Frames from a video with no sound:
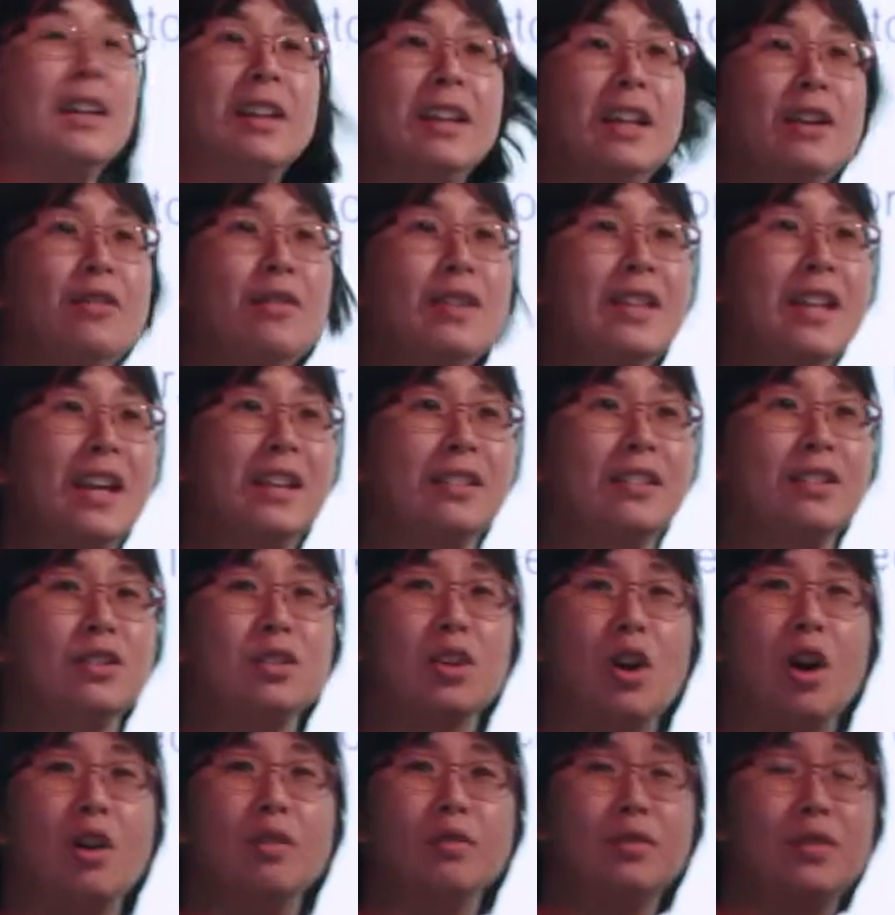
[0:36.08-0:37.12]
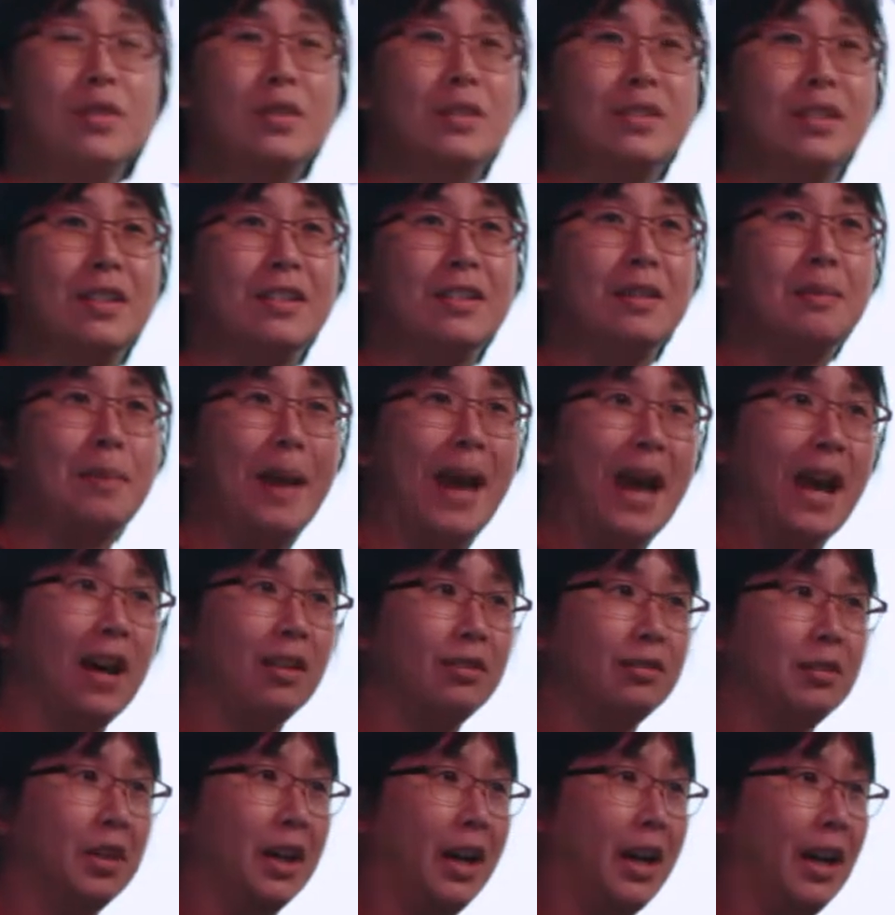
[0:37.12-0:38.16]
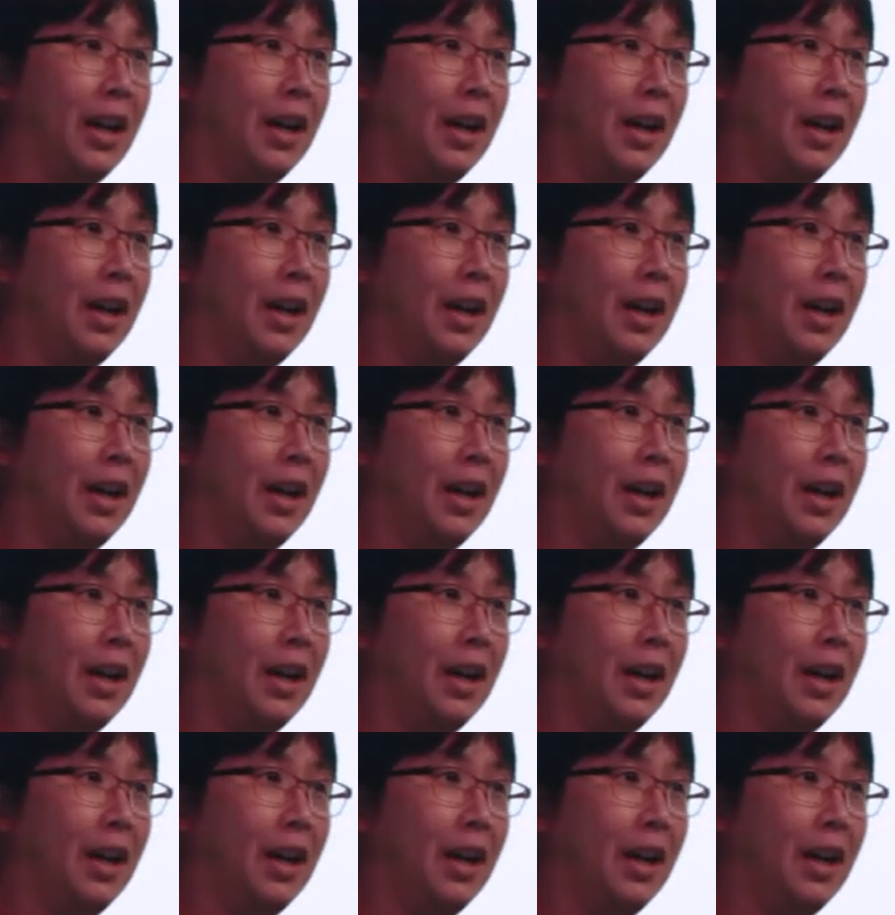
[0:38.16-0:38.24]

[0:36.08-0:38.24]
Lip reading: Given that this conference is about